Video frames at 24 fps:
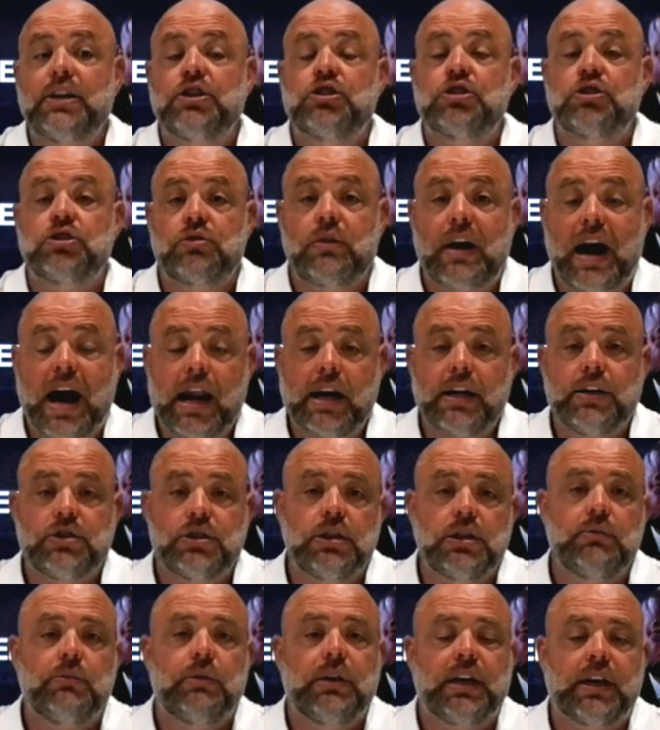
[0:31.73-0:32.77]

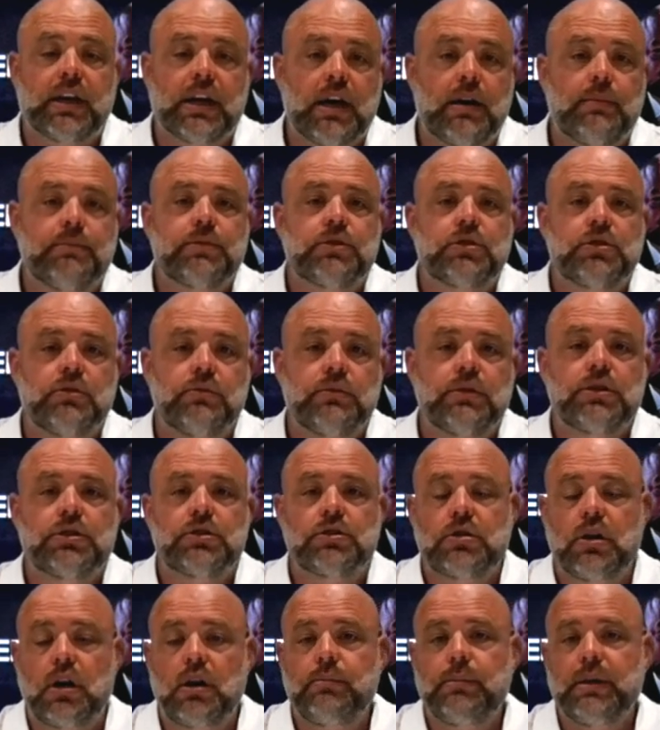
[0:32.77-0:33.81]
strategy when it comes to
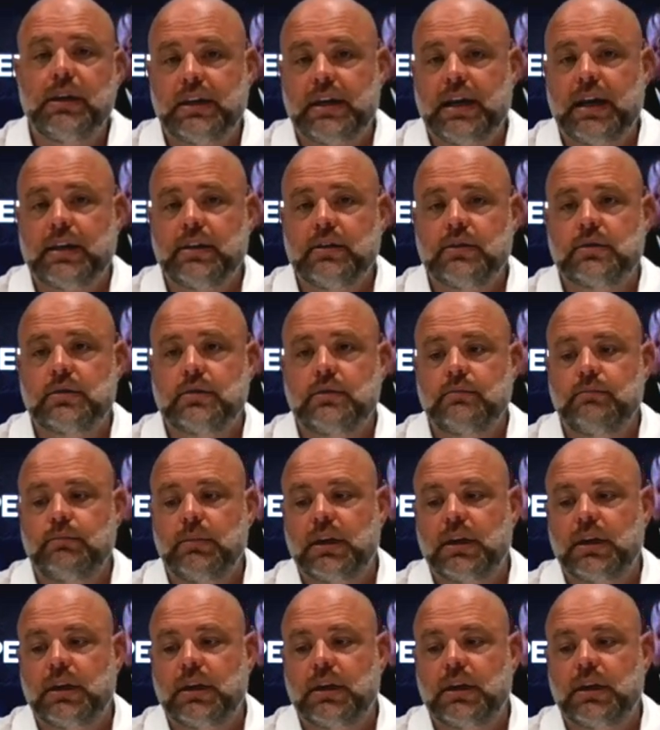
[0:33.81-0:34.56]
installment debts,